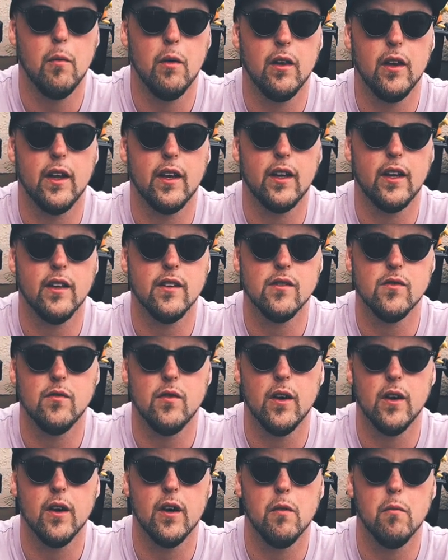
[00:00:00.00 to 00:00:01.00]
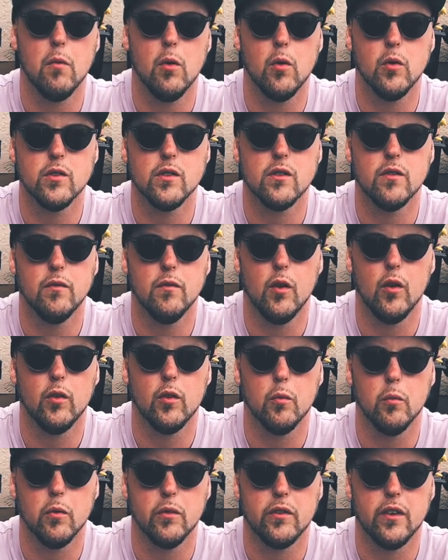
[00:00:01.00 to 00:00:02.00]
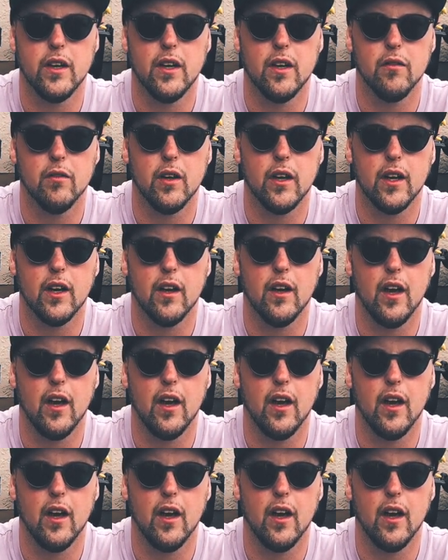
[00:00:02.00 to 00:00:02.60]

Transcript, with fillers: in like his very most vulnerable state of like